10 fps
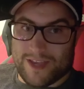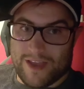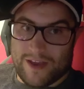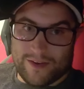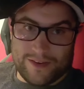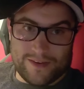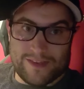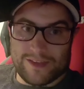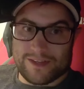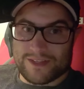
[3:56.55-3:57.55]
How did
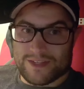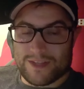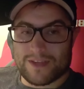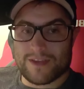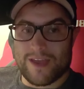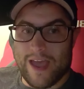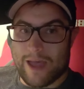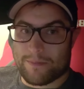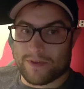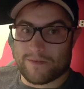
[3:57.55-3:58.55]
this
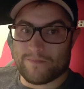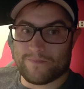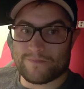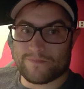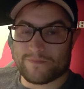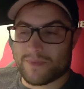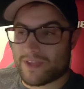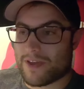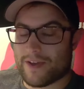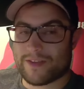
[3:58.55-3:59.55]
happen?
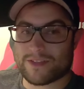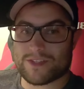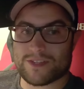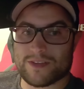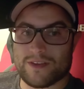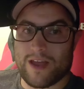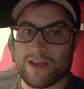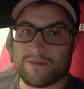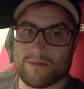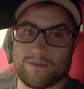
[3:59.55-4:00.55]
Because
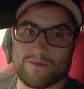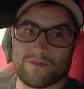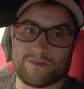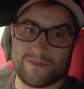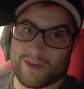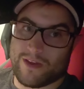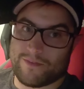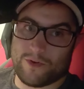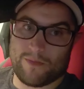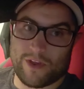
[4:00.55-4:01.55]
I've
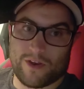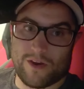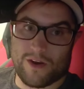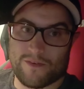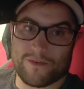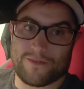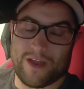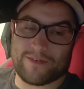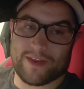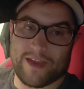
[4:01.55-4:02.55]
owned my car for
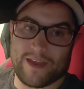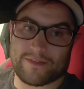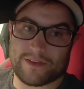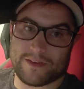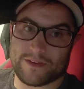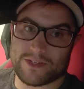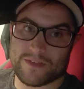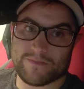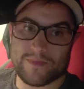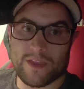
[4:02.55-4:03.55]
5.5 years,
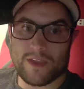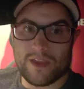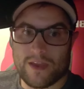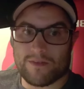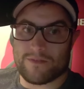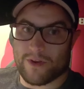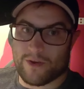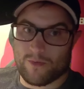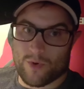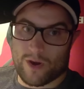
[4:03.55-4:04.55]

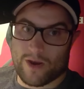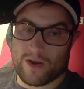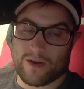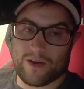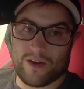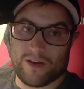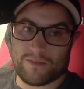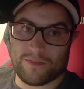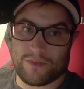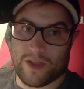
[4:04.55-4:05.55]
very aware of
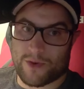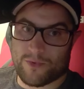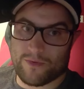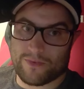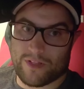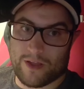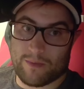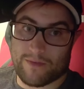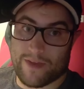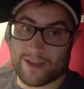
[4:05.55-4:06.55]
the Flying Roof
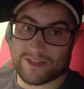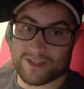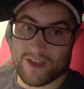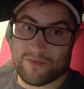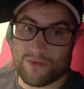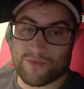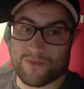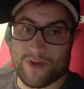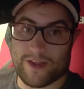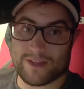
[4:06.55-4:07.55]
Club. I've had several
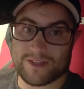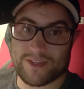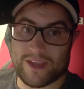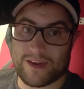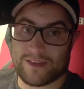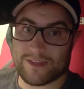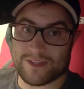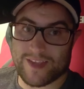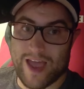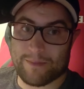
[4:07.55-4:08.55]
friends that this
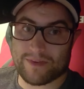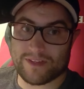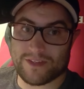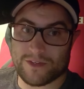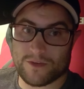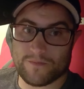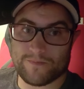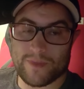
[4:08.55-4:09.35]
has happened to.